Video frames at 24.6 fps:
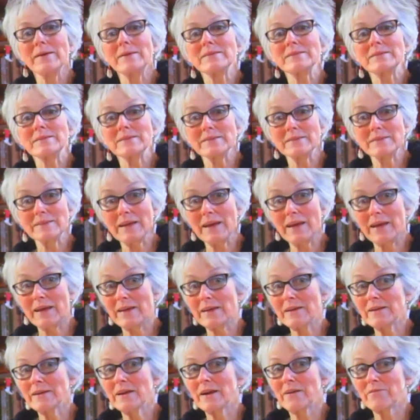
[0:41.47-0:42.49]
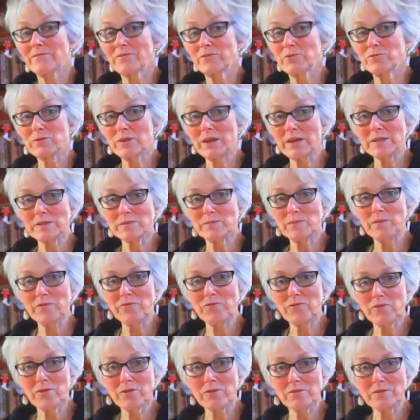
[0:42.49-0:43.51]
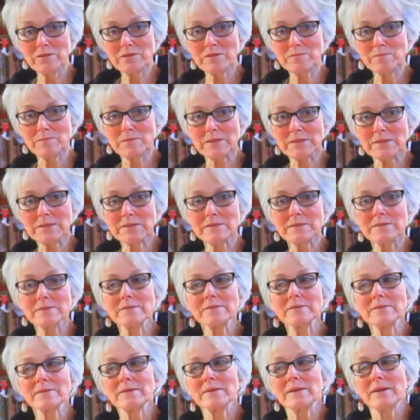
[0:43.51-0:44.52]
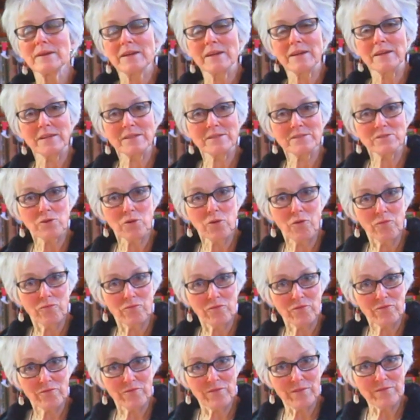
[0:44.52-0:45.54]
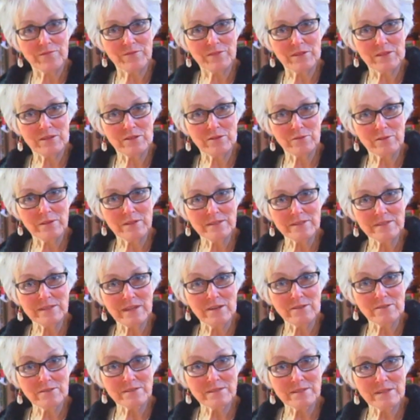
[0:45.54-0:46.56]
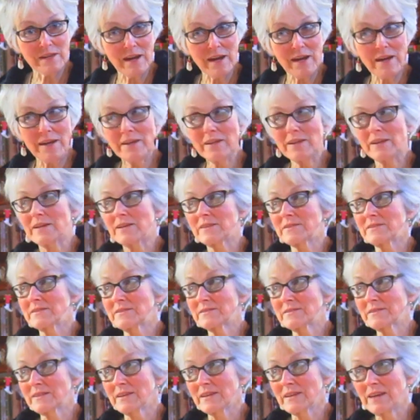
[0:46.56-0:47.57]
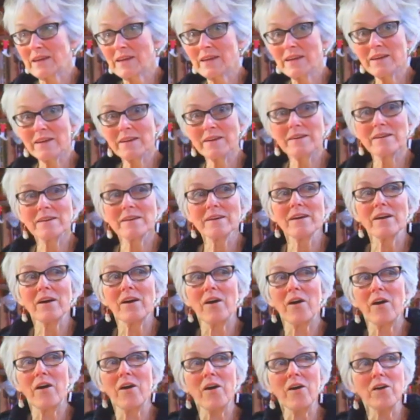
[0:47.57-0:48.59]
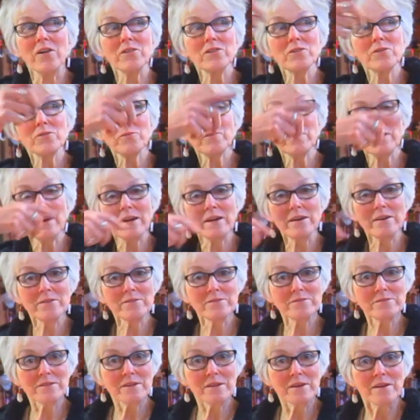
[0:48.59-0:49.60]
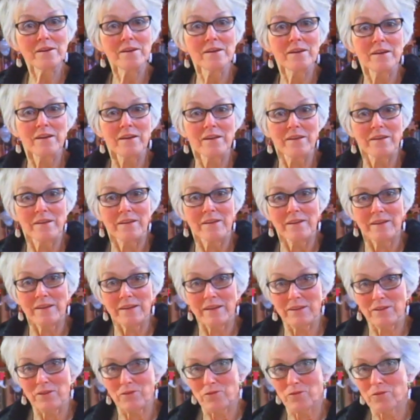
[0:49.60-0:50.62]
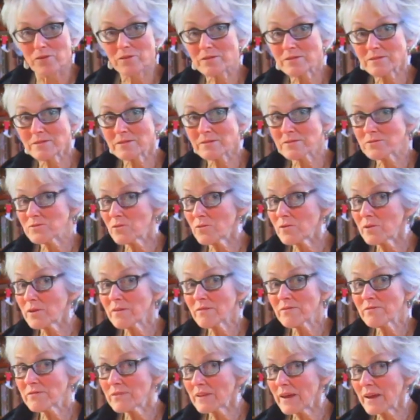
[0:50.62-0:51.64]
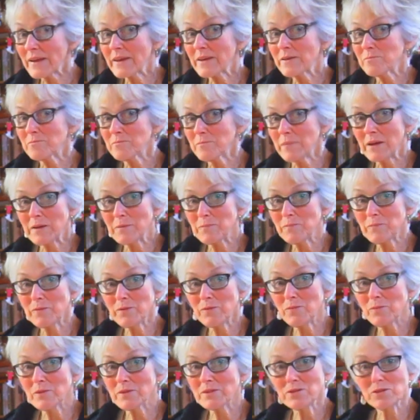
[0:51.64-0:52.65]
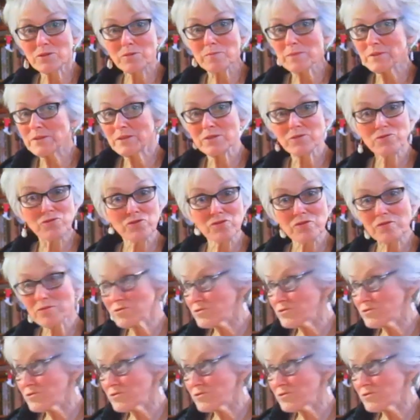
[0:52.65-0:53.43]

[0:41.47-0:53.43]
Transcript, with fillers: Today, a few days before Christmas, it's over fifty degrees outside, it's sunny all around. It looks sort of like it might be winter, but there's no